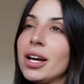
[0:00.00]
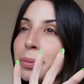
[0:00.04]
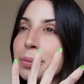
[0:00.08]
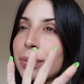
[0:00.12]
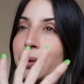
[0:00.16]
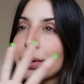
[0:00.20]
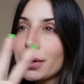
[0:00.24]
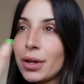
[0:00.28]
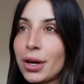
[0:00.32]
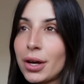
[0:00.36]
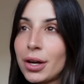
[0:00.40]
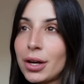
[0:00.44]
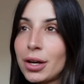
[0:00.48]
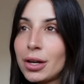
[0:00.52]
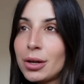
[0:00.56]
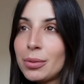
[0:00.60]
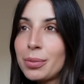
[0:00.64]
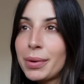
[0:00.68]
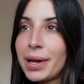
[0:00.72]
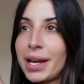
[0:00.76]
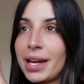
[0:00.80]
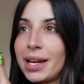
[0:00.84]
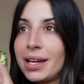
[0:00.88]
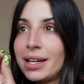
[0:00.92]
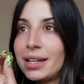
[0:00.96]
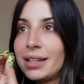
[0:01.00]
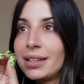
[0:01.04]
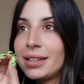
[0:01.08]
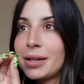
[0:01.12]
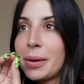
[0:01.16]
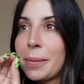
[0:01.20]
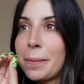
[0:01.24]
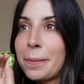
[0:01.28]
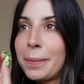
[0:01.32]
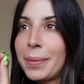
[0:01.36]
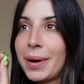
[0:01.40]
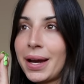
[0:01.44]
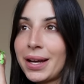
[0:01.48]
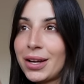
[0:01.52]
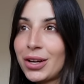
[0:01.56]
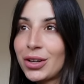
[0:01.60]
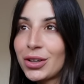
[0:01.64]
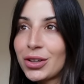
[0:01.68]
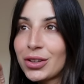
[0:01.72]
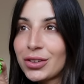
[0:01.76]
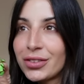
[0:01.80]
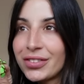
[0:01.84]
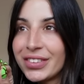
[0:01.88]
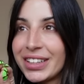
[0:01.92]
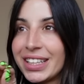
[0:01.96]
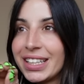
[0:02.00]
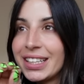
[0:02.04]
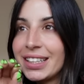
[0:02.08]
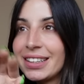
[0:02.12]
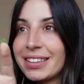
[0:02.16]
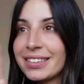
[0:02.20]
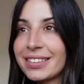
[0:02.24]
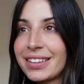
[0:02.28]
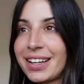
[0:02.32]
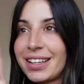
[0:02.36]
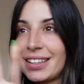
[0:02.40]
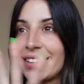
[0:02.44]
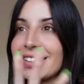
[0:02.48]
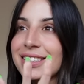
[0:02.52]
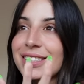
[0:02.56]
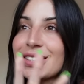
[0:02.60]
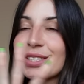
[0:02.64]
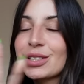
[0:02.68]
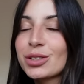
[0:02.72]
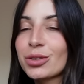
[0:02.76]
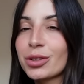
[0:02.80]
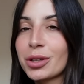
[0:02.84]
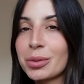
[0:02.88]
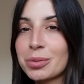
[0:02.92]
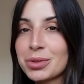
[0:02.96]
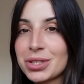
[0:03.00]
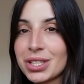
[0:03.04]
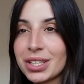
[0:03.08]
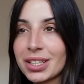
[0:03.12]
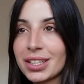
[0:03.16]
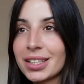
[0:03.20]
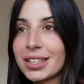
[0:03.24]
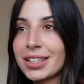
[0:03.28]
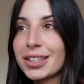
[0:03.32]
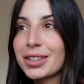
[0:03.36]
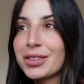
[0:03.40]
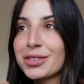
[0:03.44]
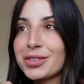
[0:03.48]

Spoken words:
blurb and biography kind of description